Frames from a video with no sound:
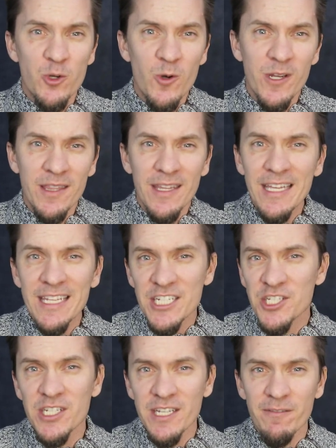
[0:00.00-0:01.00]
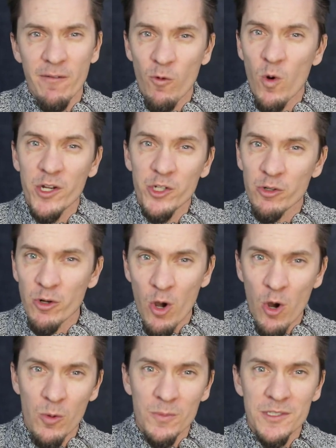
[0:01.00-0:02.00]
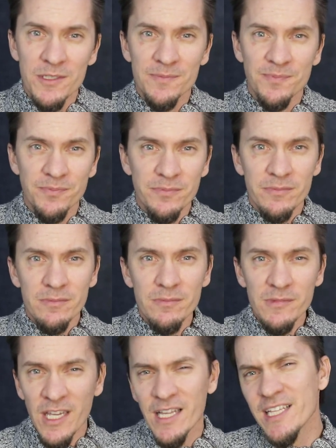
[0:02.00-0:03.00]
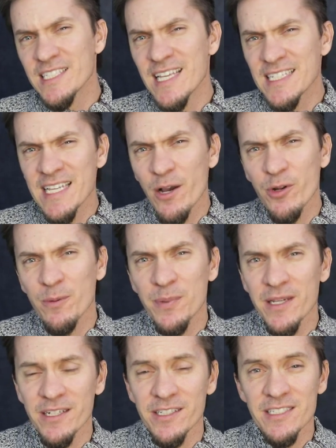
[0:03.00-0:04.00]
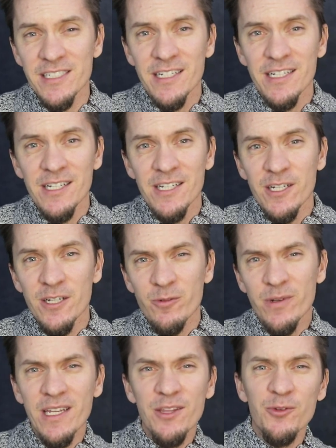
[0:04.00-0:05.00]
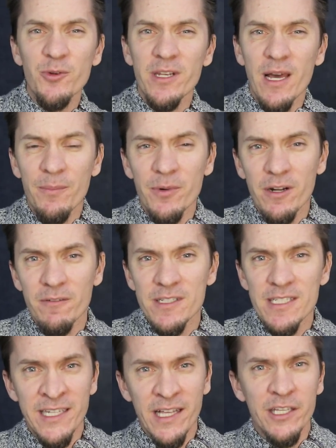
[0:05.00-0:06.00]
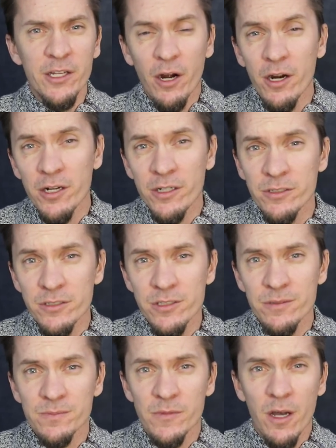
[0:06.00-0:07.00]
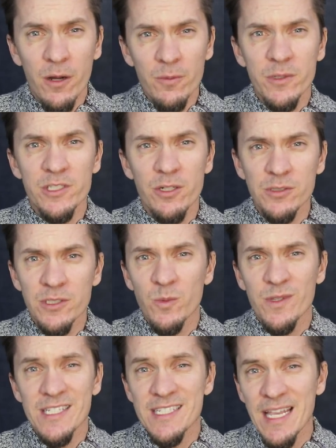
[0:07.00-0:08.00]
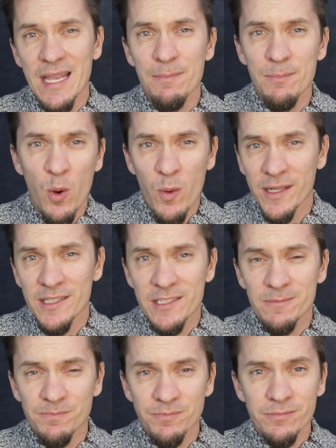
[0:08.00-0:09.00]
joined the initiative of one euro homes. At least that's how it appears. Reading through a number of Italian articles, all resulted with the same points.